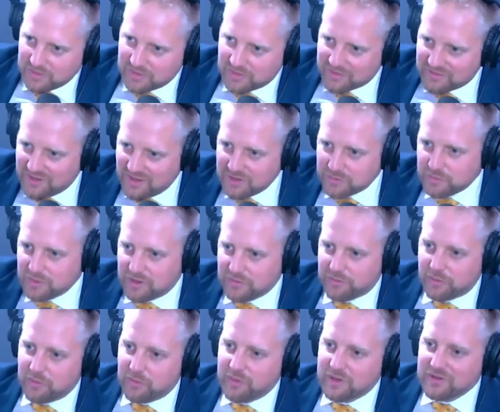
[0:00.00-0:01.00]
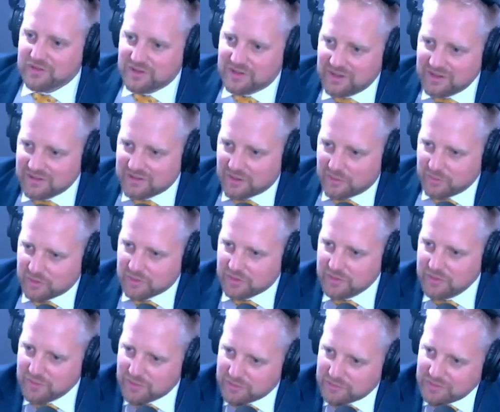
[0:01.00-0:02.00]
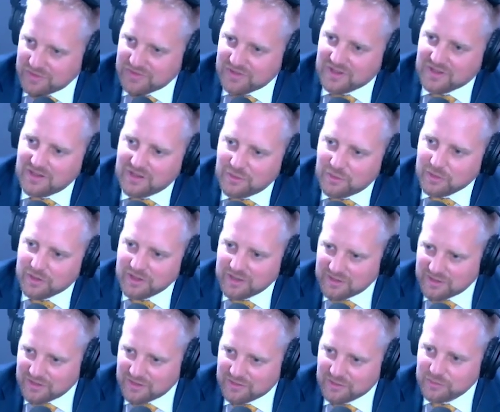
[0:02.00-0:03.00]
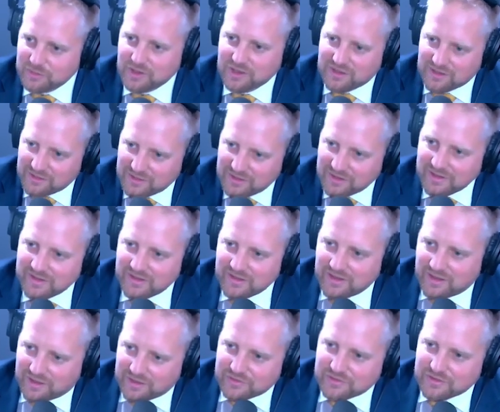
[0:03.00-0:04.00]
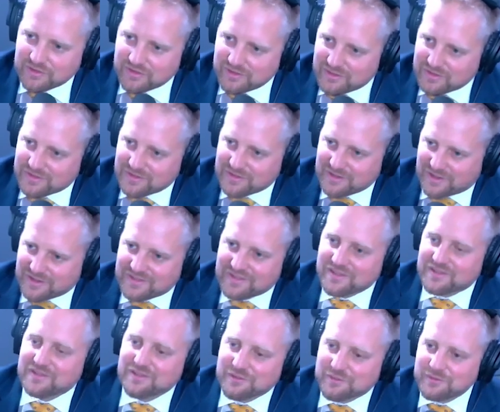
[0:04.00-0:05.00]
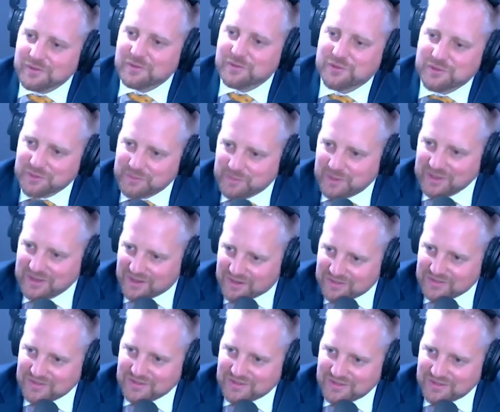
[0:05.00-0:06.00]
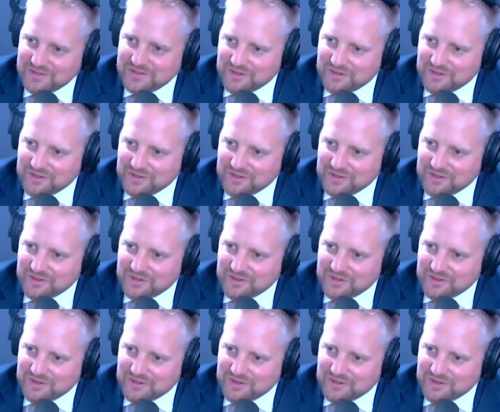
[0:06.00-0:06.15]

The state will have always the data where you are physically located, so they can assess if you should pay taxes in Czech